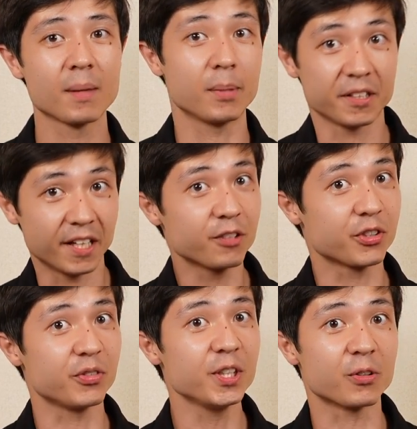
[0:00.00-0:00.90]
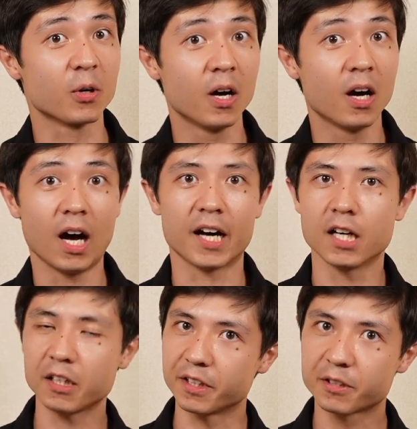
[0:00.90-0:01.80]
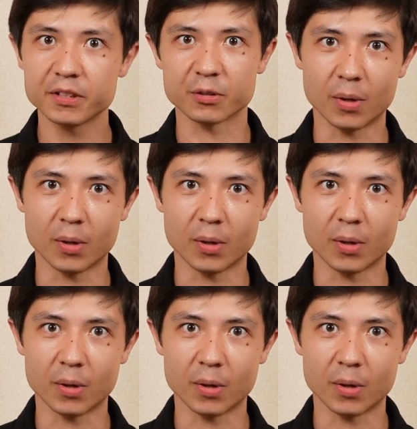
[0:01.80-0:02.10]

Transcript: But at the end of this video, I gotta increase the